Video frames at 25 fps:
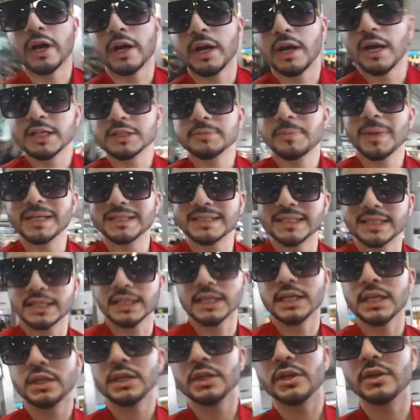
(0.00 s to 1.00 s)
Guys,
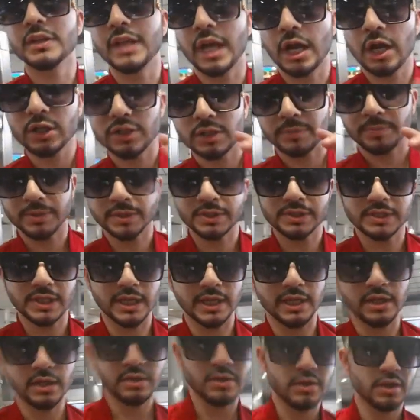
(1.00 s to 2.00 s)
basically, you know the octopus
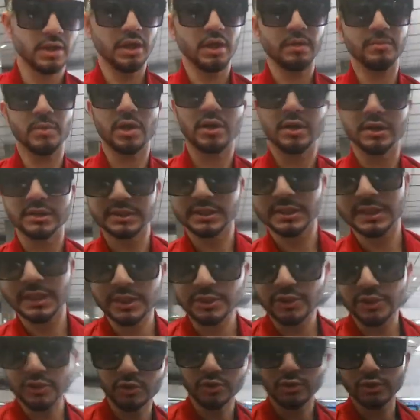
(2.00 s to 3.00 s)
thing, uh, my cousin
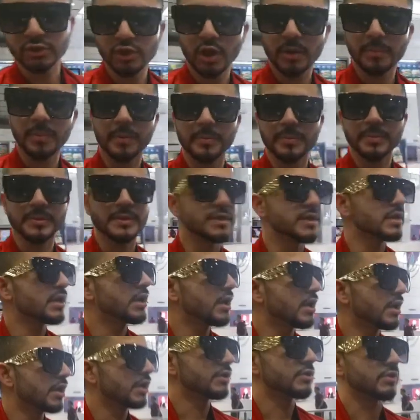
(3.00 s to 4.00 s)
used to top him.
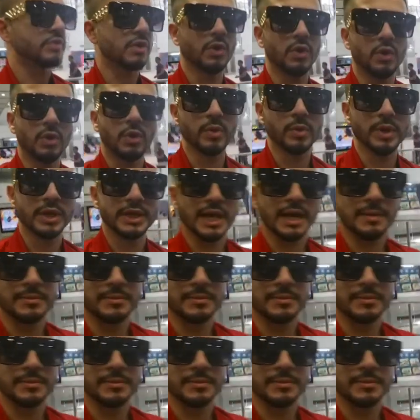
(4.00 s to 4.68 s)
So we're in